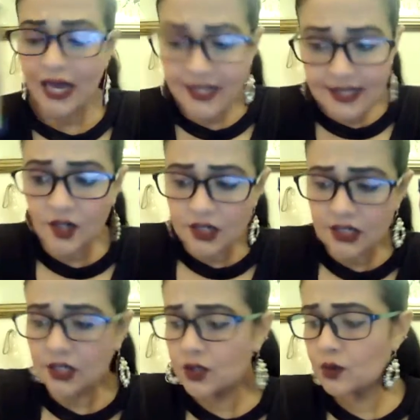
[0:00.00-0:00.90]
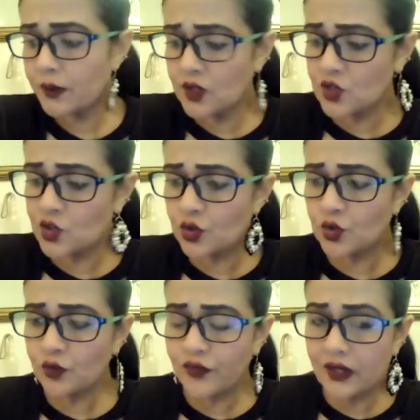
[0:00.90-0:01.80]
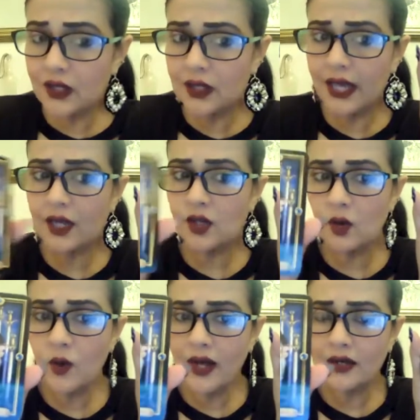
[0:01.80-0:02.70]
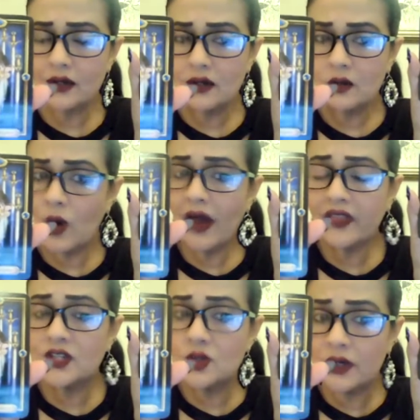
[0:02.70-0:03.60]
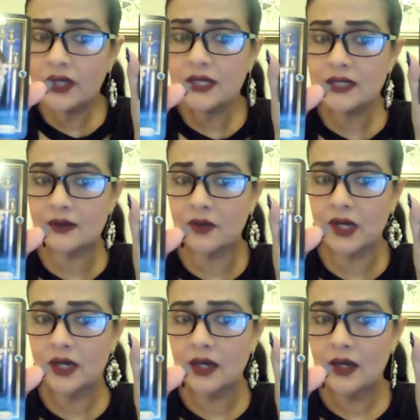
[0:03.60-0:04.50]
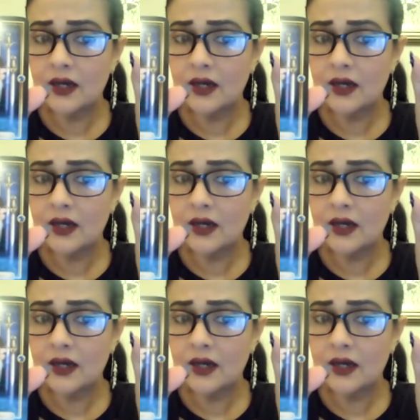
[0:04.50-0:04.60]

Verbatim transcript: And it's hurting you because you you feel like, you know what? Why are they doing this to me?